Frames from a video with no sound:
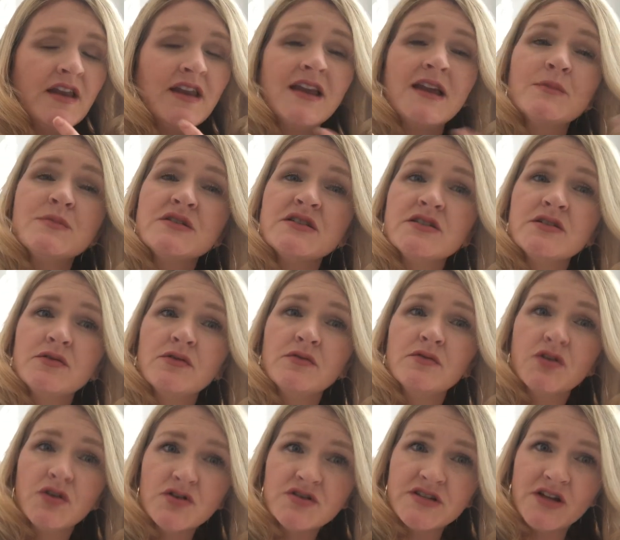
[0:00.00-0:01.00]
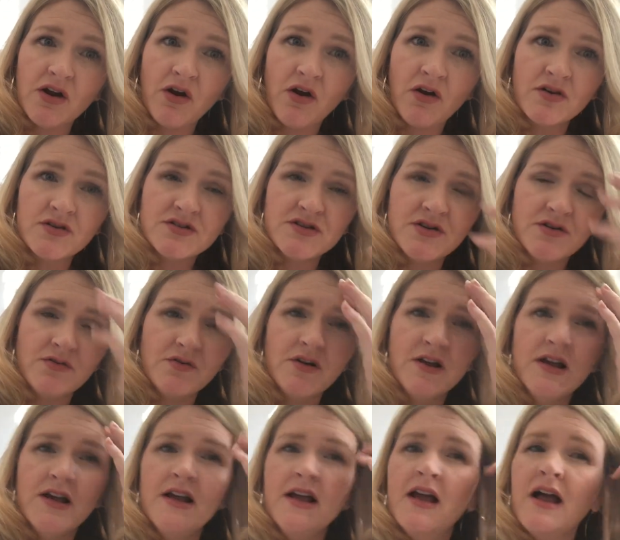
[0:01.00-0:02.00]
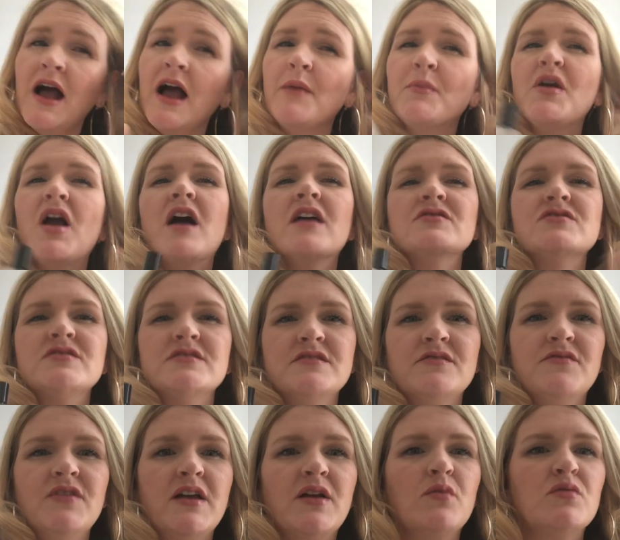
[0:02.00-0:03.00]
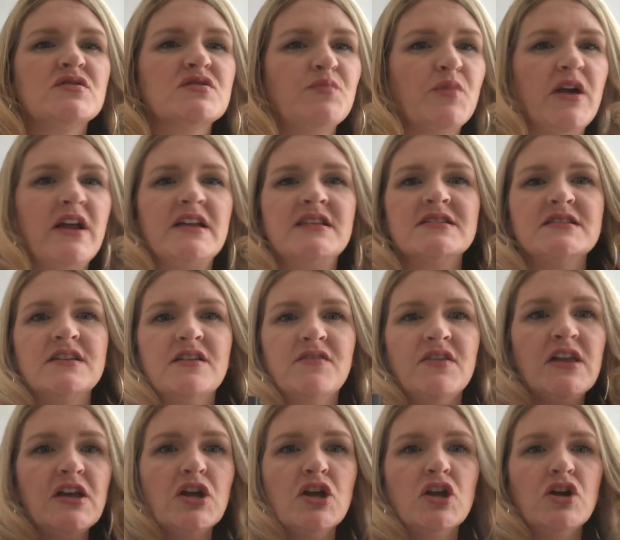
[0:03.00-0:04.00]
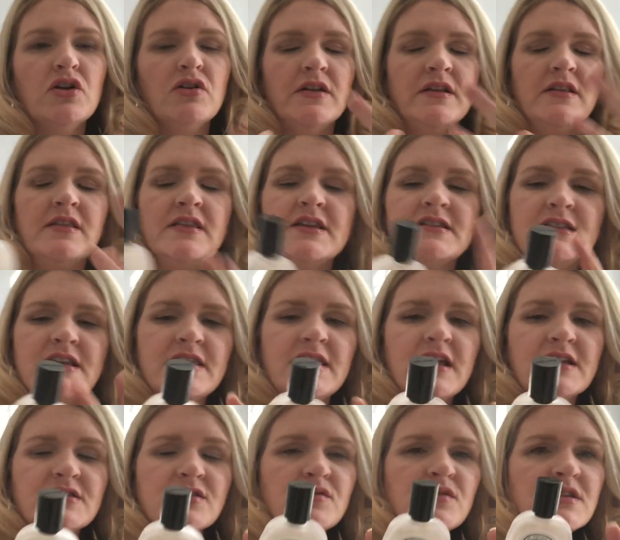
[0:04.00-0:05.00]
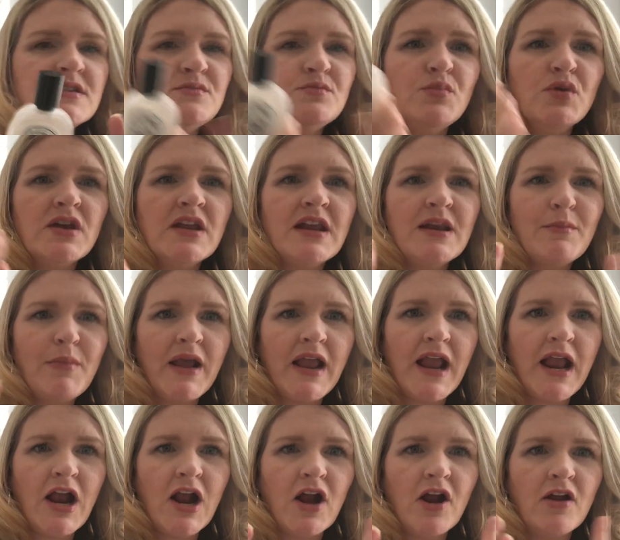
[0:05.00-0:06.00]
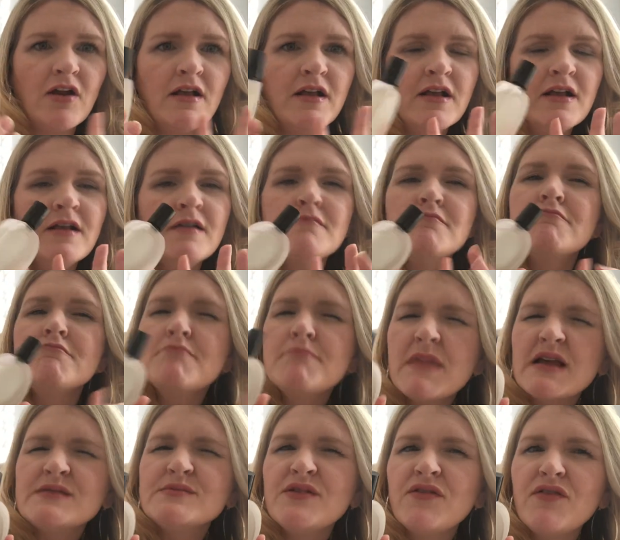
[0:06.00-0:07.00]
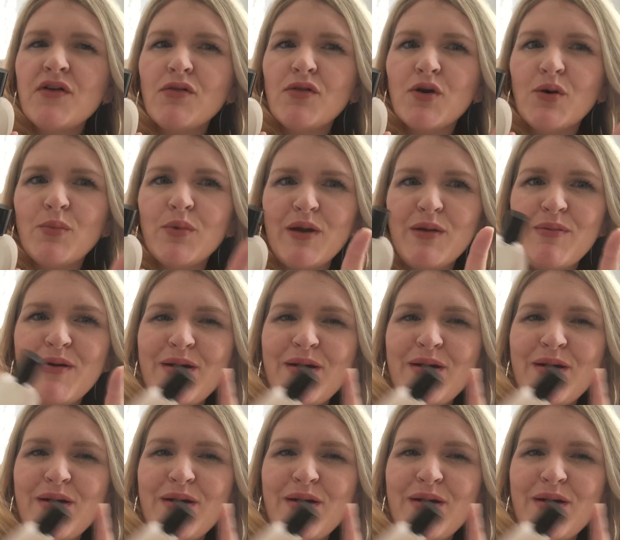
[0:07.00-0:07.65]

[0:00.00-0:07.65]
And I am still nursing her. So I'm conscious of like spraying stuff here and things like that. So this, putting it in my hair, makes me feel a little bit